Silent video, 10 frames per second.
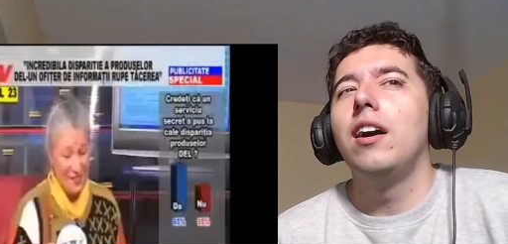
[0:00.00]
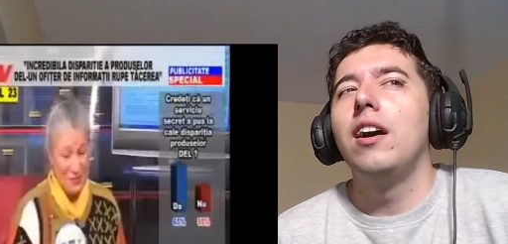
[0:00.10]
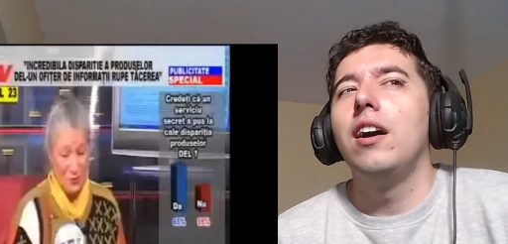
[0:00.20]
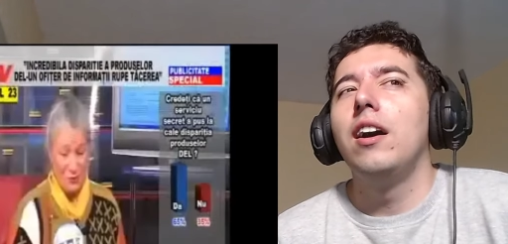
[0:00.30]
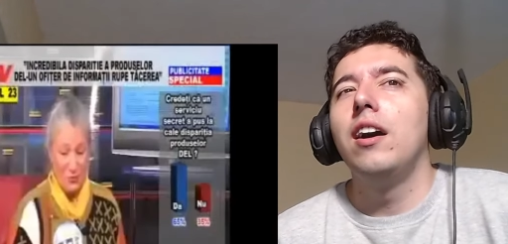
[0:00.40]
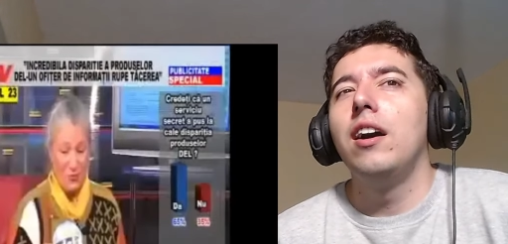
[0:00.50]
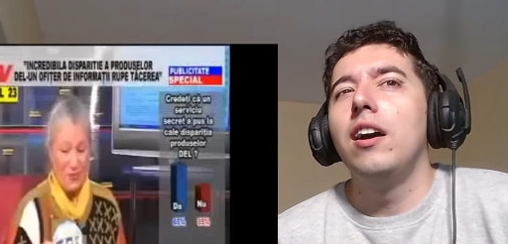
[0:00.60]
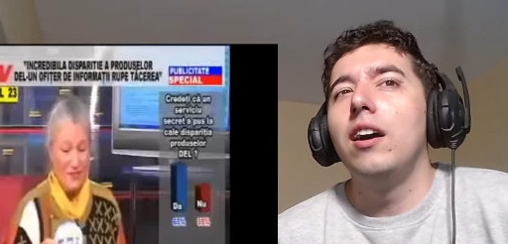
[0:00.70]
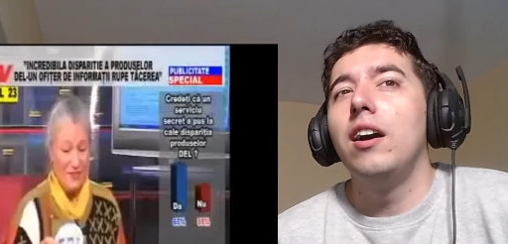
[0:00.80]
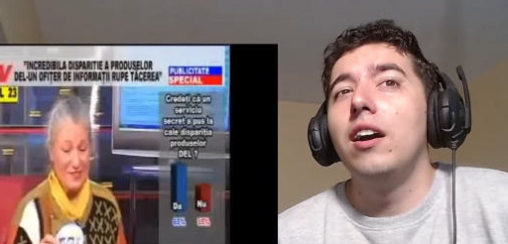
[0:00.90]
Speaker 1: ești tu,
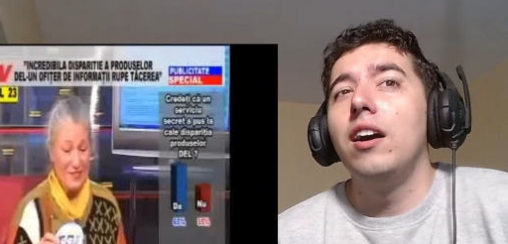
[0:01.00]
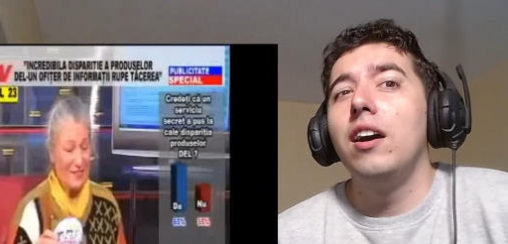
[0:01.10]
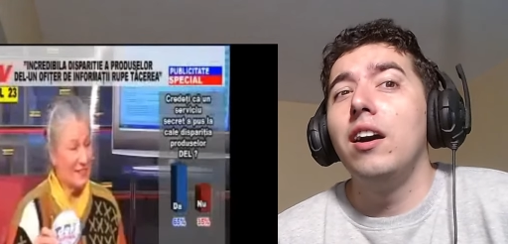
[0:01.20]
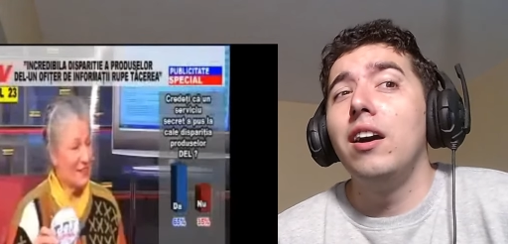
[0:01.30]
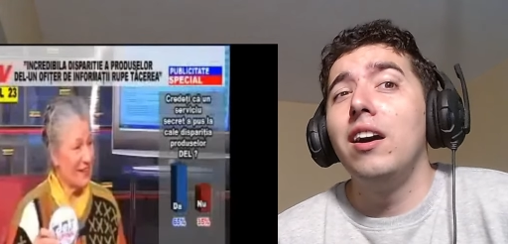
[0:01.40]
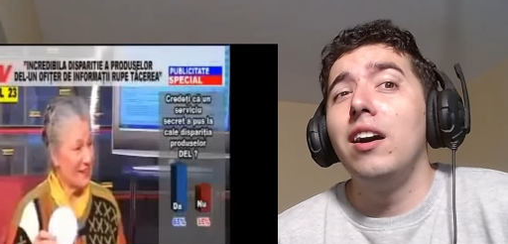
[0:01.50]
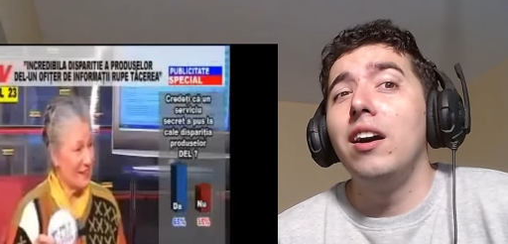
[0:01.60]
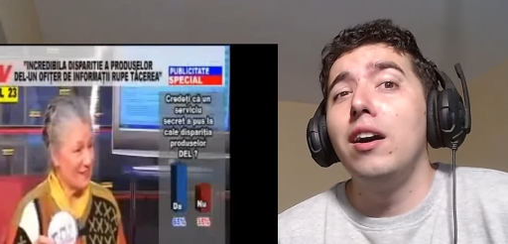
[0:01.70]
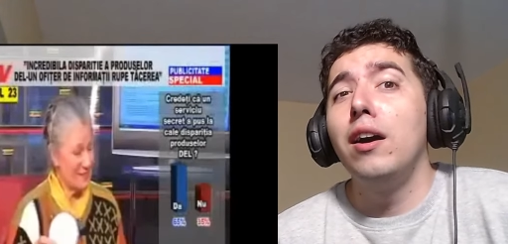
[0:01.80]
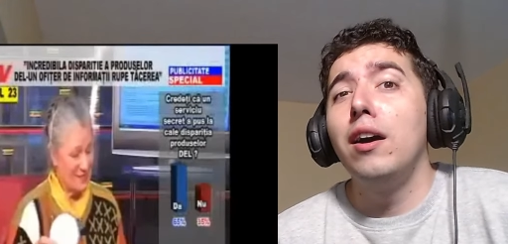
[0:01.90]
brânză Del?
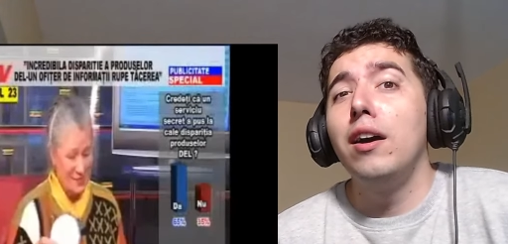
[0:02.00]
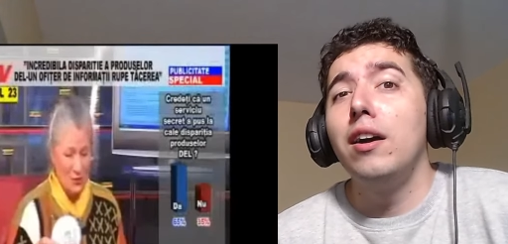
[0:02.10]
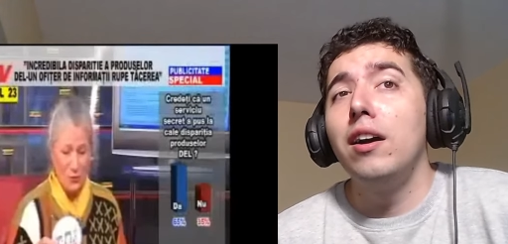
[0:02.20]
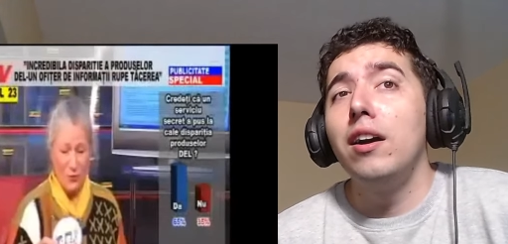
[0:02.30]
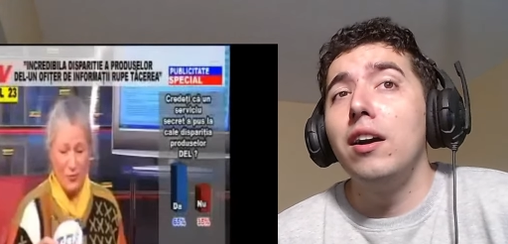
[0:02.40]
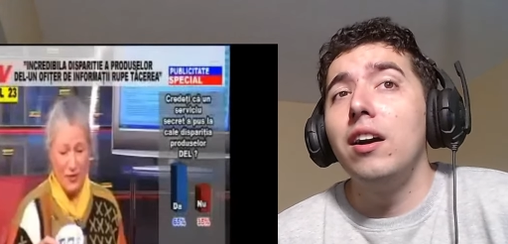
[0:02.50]
Cum